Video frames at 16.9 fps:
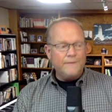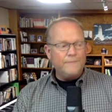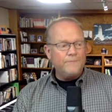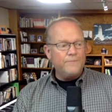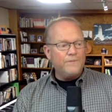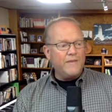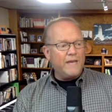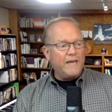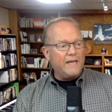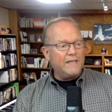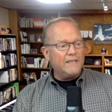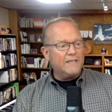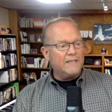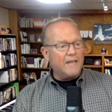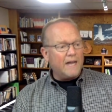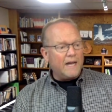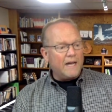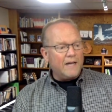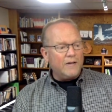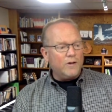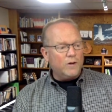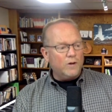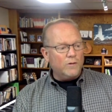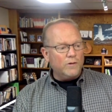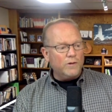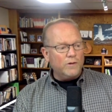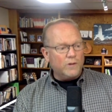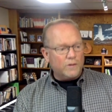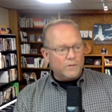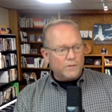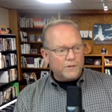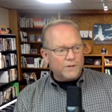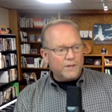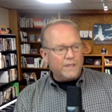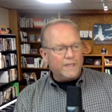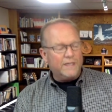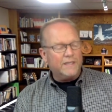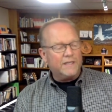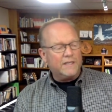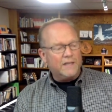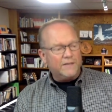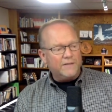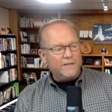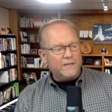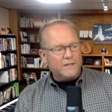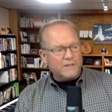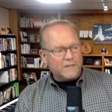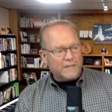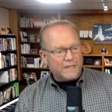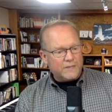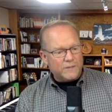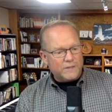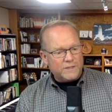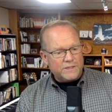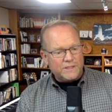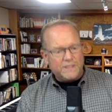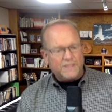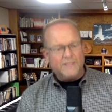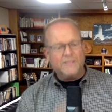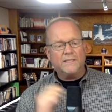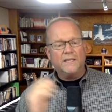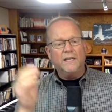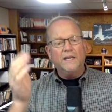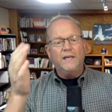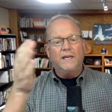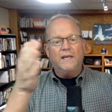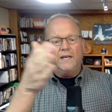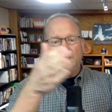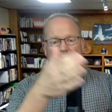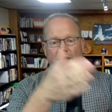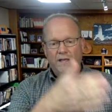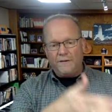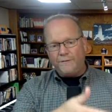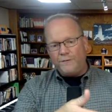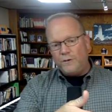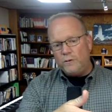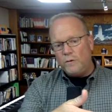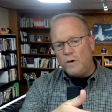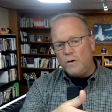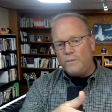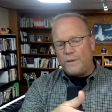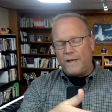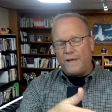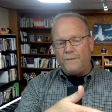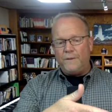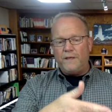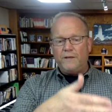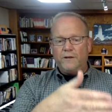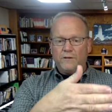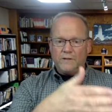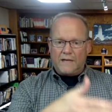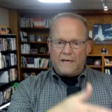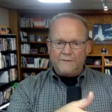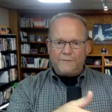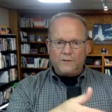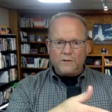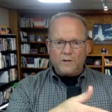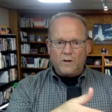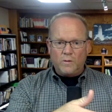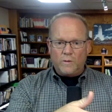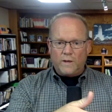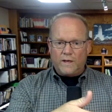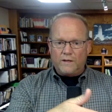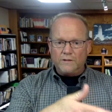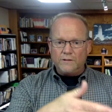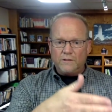That God over and over in the covenantal language is and if you obey me, your life will go well.